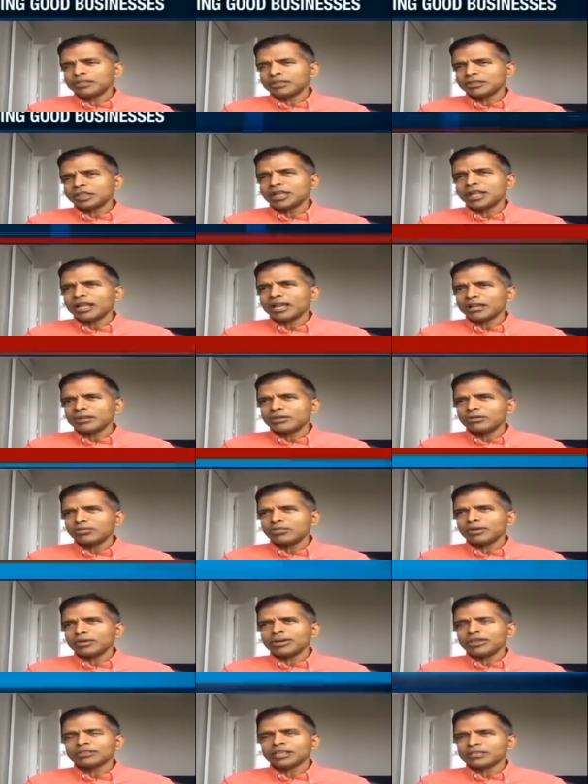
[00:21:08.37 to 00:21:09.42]
that they lend to
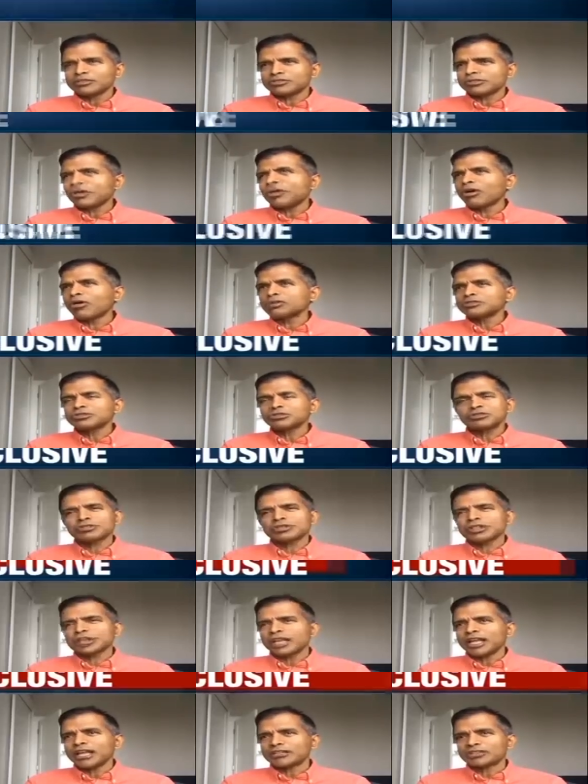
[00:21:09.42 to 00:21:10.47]
because as long as those
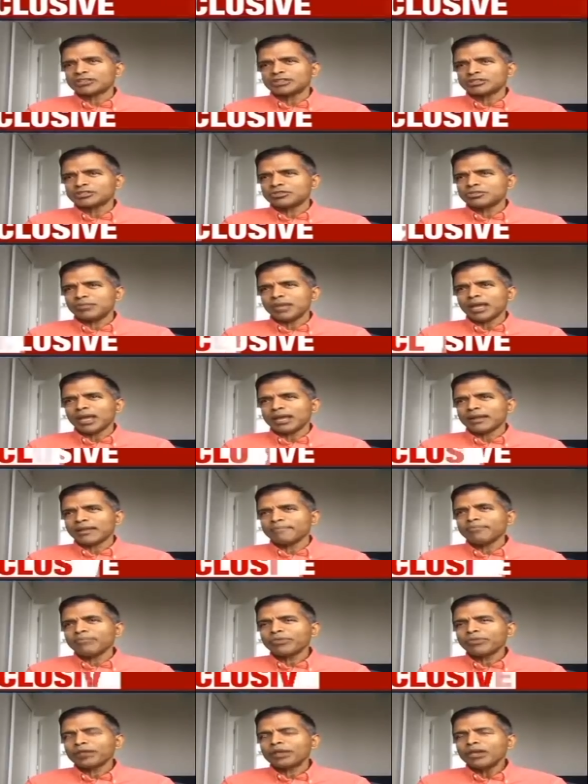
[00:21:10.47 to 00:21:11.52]
connections remain